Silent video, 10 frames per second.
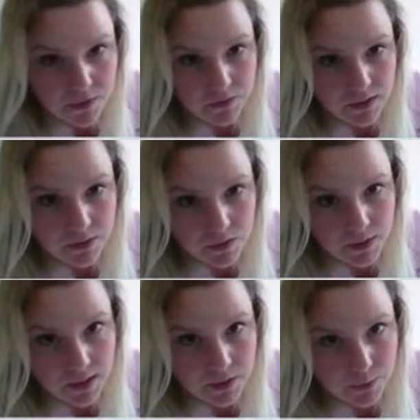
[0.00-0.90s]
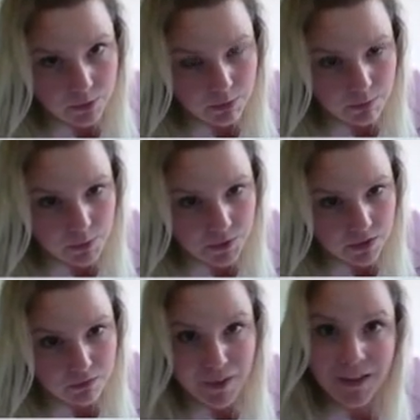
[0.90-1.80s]
here, so that is going to be a positive.
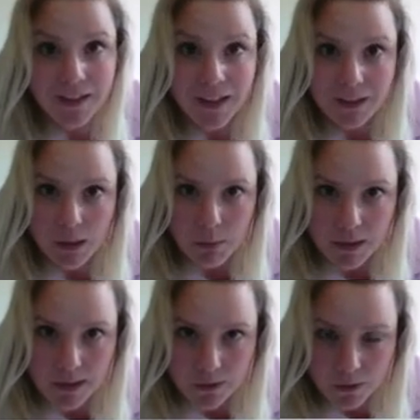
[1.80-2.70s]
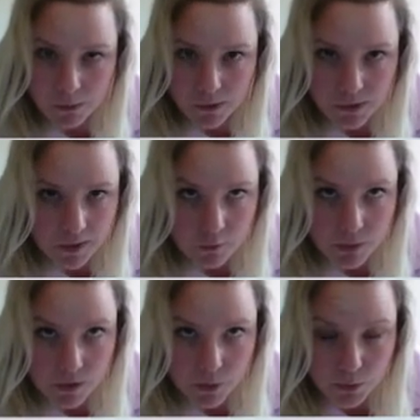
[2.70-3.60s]
A little bit later on we're going to have to be
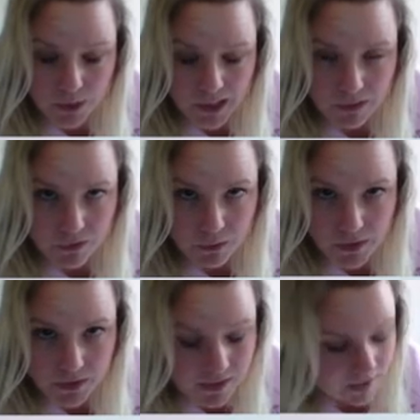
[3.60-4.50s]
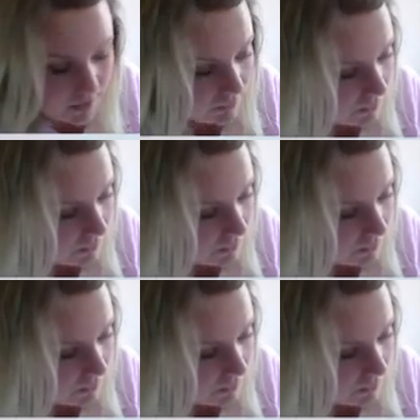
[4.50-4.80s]
super careful with our signs,